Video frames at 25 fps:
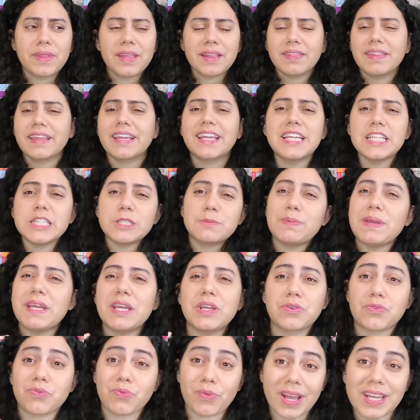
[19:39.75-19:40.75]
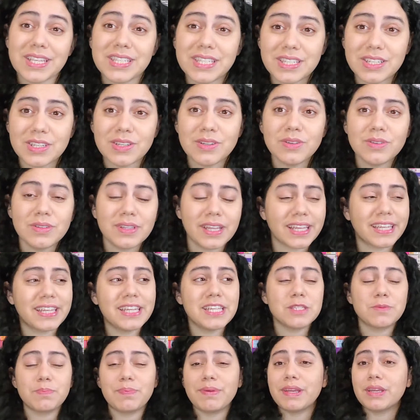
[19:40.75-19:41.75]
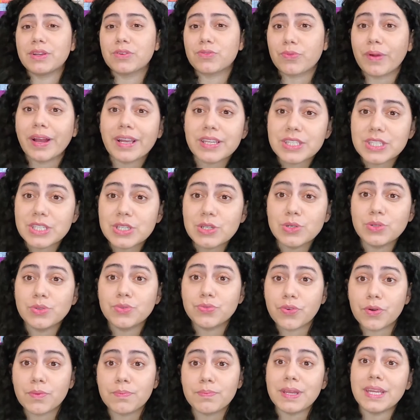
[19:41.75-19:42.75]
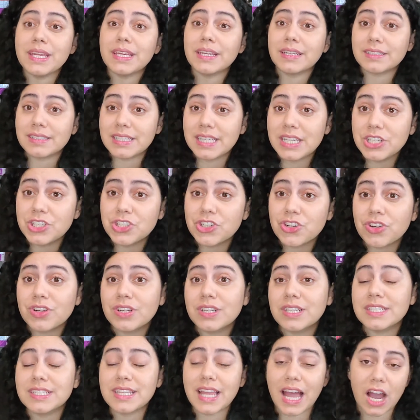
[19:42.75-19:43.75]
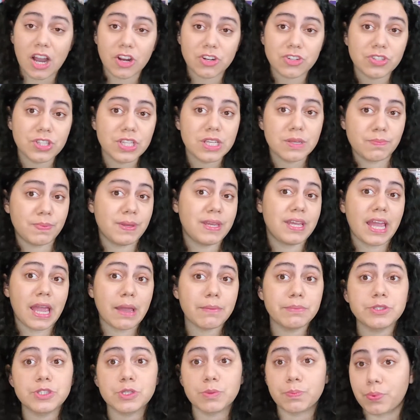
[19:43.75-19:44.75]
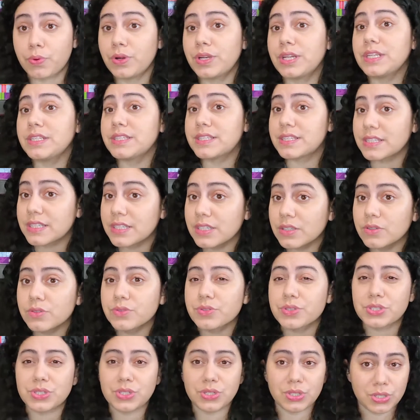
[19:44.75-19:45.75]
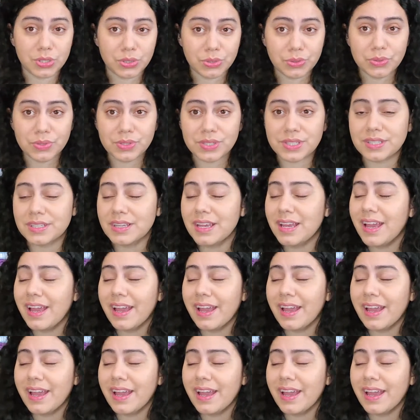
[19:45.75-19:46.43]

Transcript: like he's being rescued, like he's being rescued from being a teacher and he's actually being able to put his skills to use.